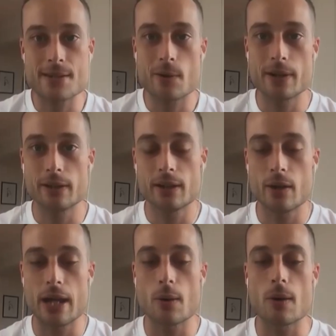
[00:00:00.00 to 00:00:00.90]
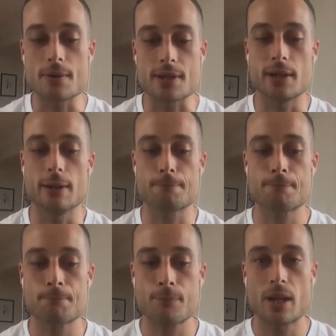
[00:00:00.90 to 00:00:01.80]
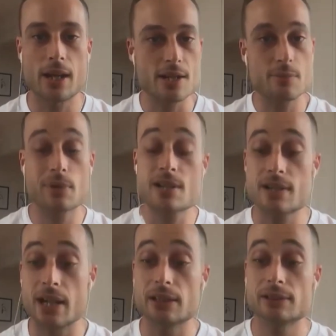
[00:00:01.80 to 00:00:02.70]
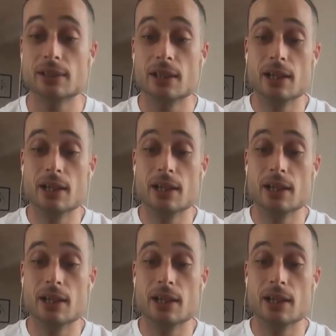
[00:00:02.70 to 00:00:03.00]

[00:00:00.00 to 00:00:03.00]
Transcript: So I didn't know how I was going to express that.